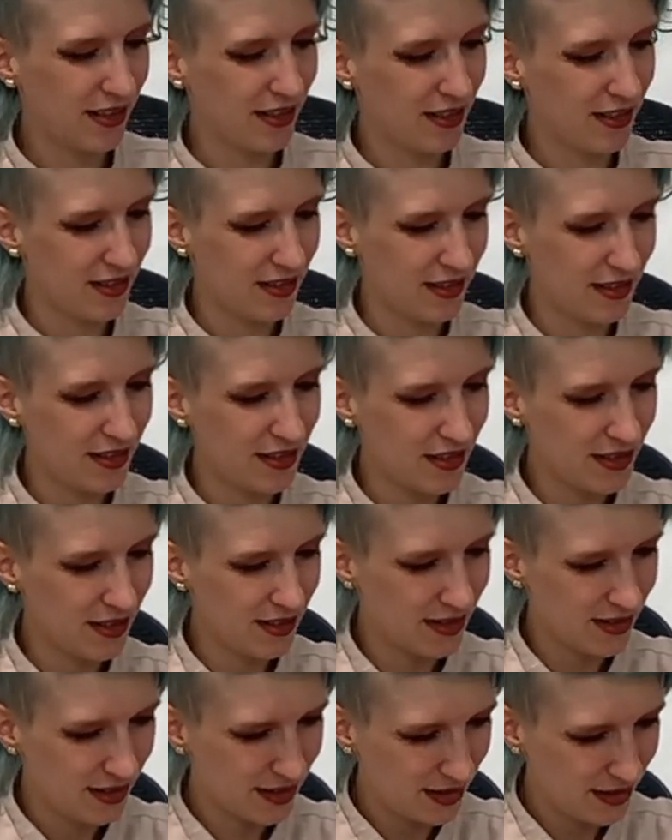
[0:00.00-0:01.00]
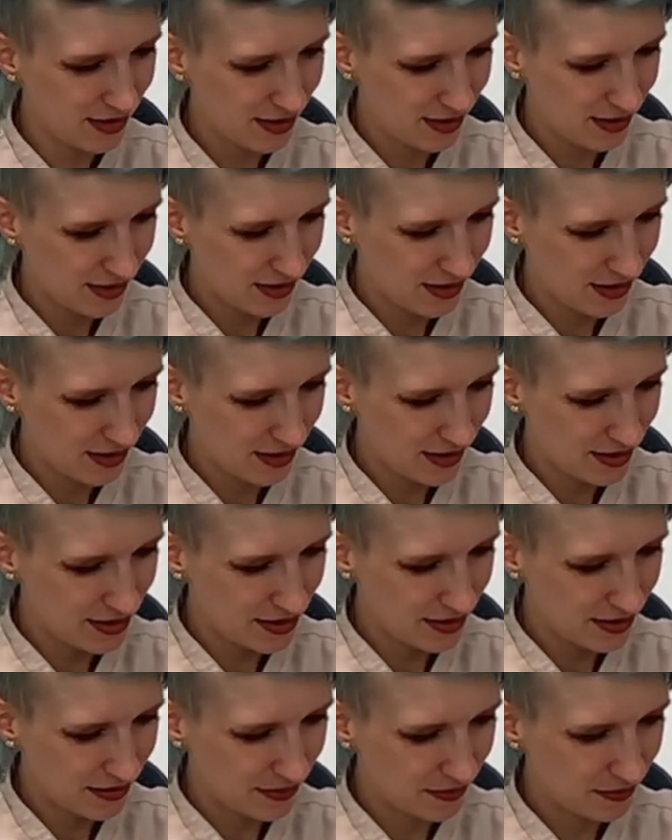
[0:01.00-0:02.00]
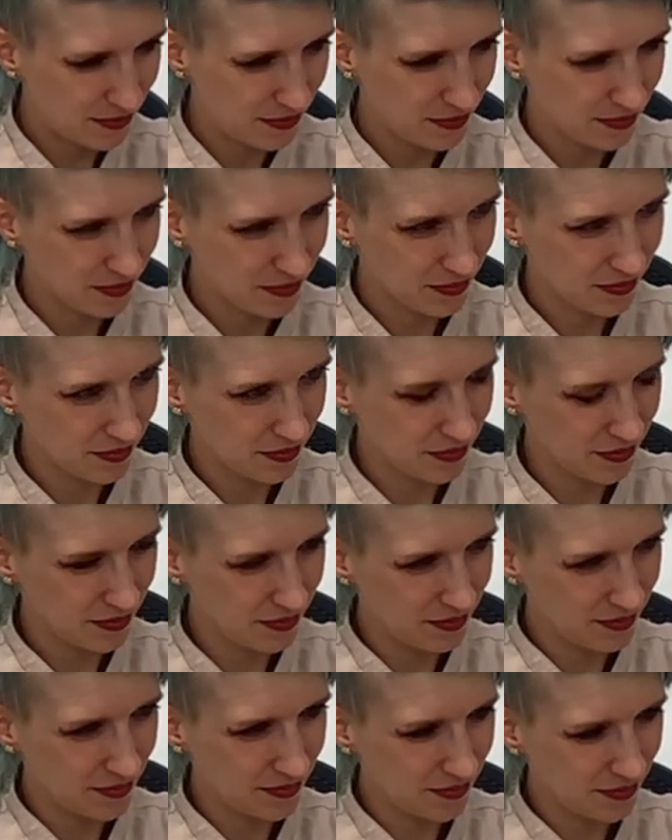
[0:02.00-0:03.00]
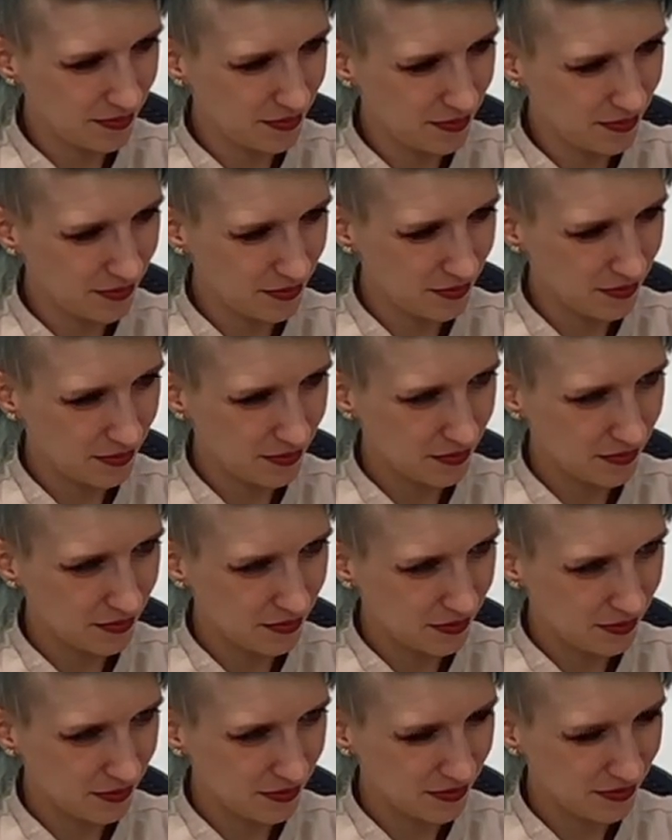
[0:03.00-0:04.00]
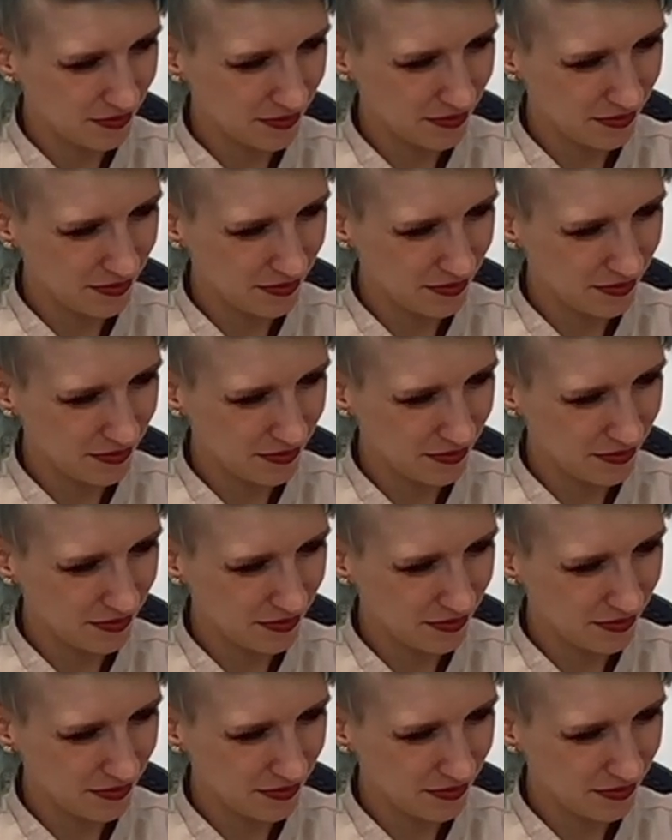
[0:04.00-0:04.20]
No one is speaking in this clip.